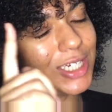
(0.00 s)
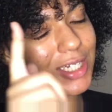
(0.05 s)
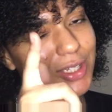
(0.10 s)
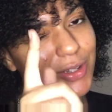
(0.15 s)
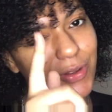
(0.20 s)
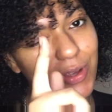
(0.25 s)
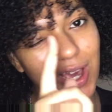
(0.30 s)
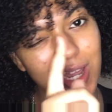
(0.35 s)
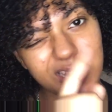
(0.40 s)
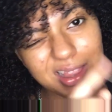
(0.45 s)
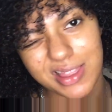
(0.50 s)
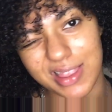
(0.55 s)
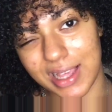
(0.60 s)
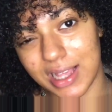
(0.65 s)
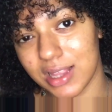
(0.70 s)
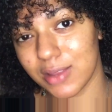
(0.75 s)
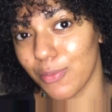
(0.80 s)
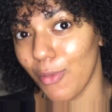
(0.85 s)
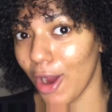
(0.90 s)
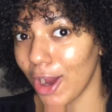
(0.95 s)
You gotta
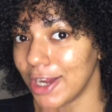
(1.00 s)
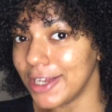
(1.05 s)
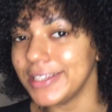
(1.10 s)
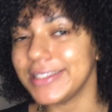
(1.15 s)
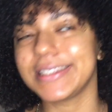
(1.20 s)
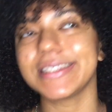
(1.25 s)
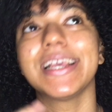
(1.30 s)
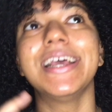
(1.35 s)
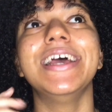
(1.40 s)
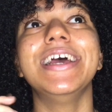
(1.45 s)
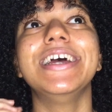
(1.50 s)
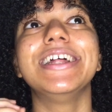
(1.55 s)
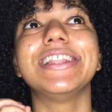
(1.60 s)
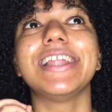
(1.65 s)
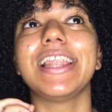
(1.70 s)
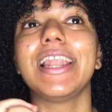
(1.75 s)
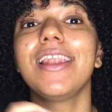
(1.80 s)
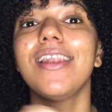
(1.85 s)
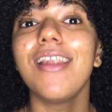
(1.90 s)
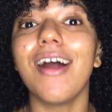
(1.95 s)
think smart.
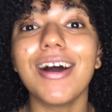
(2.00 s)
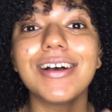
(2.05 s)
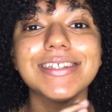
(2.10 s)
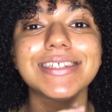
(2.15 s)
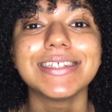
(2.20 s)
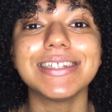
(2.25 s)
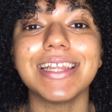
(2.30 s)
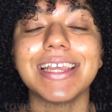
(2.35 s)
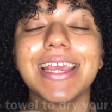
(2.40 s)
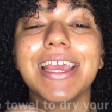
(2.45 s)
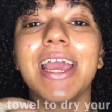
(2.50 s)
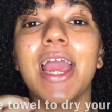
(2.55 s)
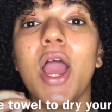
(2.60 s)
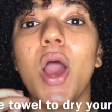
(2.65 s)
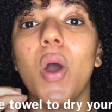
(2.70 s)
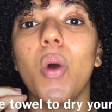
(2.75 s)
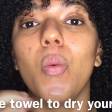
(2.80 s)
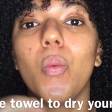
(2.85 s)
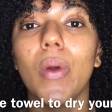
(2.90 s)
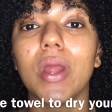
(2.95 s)
And lastly,
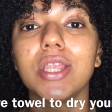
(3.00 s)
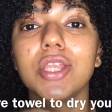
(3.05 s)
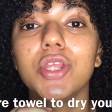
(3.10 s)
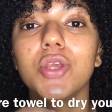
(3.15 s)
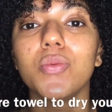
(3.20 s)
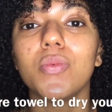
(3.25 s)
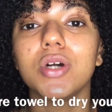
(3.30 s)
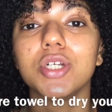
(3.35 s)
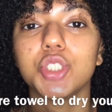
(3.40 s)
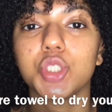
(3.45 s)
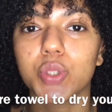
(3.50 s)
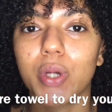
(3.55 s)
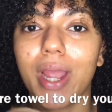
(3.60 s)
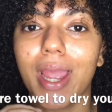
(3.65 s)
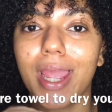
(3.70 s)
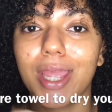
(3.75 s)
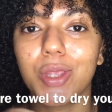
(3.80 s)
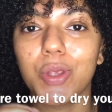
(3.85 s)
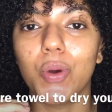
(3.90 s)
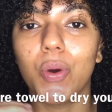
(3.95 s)
when you are
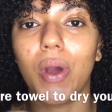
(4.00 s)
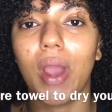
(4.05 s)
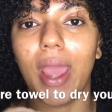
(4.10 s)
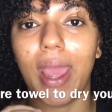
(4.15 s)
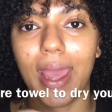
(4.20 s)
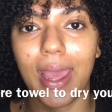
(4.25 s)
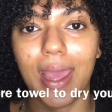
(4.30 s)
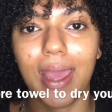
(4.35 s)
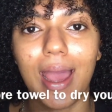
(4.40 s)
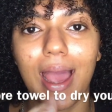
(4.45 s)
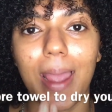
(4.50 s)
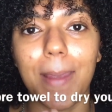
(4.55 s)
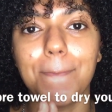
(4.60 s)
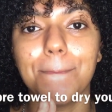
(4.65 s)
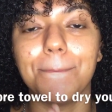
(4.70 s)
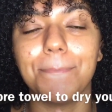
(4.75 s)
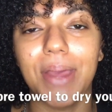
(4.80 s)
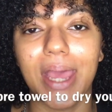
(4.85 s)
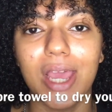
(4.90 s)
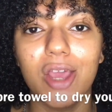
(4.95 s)
drying your hair, I
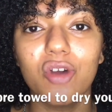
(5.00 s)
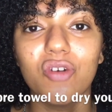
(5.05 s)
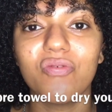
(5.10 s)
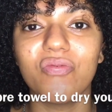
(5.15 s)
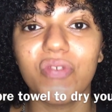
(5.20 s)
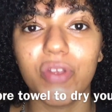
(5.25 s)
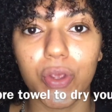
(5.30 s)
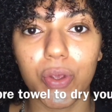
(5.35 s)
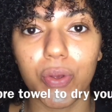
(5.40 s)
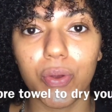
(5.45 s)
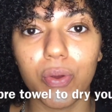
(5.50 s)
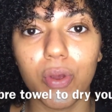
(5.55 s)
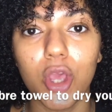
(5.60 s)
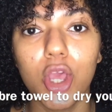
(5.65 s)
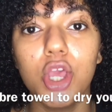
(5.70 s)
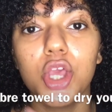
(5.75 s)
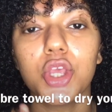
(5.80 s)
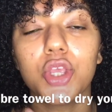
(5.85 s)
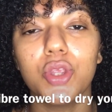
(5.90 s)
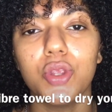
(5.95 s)
beg of you,
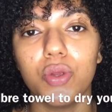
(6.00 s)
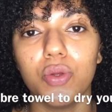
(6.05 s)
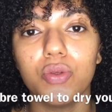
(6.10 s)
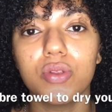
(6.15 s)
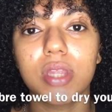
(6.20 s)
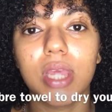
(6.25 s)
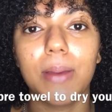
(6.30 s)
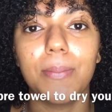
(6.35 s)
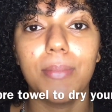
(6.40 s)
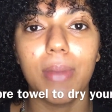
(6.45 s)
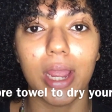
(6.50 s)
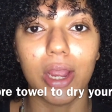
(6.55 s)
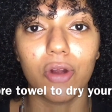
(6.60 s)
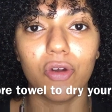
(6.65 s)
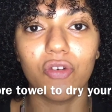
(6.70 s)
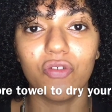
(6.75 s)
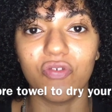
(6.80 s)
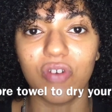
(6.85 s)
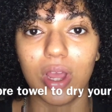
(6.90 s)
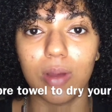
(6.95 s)
use a
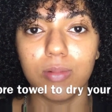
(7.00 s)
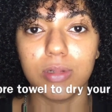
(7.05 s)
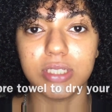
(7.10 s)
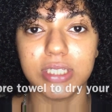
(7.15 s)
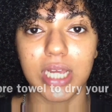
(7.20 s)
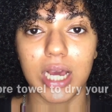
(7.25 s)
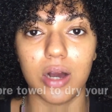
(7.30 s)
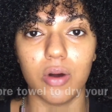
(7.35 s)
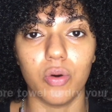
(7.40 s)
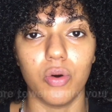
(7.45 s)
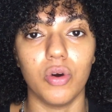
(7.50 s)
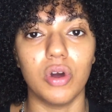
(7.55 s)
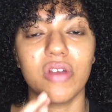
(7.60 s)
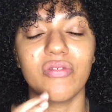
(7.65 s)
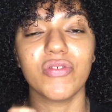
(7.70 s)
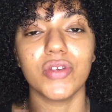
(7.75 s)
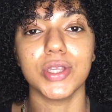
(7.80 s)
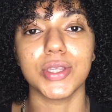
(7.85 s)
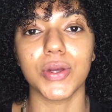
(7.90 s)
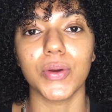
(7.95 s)
microfiber towel.
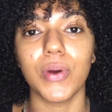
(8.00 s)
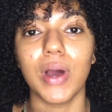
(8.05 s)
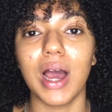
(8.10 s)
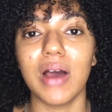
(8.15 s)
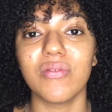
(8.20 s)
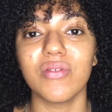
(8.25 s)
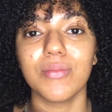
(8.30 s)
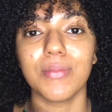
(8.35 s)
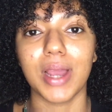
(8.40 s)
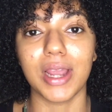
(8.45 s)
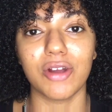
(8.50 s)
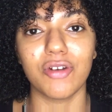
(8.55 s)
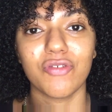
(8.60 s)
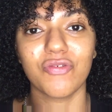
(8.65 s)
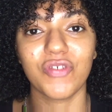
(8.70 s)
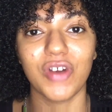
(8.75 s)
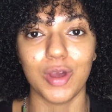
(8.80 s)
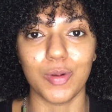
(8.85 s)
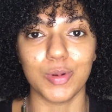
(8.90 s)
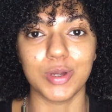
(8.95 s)
If you don't have a
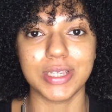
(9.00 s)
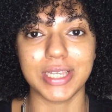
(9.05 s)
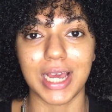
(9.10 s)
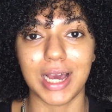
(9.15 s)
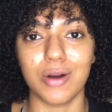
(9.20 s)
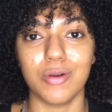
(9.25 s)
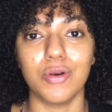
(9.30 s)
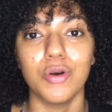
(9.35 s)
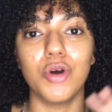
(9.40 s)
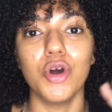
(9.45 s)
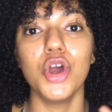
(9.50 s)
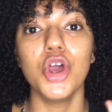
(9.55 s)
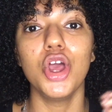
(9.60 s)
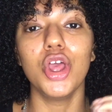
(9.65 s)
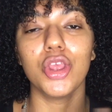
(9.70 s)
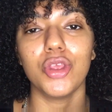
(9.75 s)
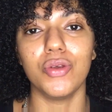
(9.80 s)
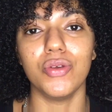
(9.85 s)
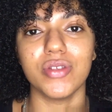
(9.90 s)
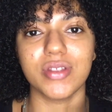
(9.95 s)
microfiber towel,
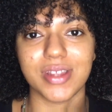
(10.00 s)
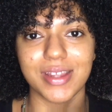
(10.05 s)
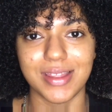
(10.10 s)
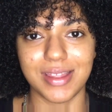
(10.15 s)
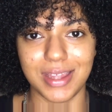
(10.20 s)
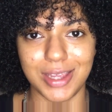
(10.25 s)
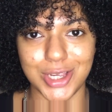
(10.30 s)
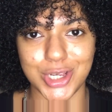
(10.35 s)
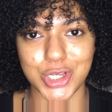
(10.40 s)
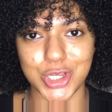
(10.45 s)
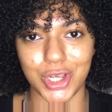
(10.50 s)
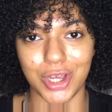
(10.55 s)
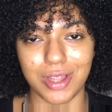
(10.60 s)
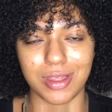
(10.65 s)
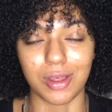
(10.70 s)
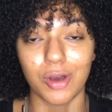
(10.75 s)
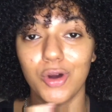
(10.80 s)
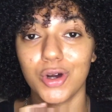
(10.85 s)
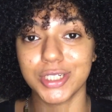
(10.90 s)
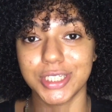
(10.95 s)
use a
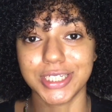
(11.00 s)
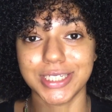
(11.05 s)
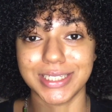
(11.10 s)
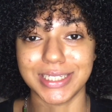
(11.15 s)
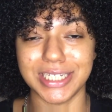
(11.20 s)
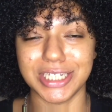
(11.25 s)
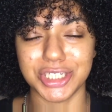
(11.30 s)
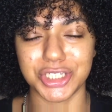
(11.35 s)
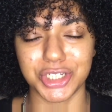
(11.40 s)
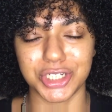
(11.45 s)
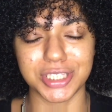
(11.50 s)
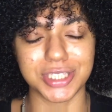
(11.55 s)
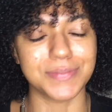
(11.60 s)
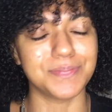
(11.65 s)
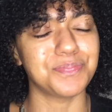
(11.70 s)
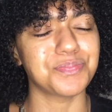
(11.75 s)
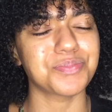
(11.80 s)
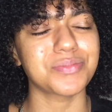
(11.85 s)
t-shirt, a cotton t-shirt.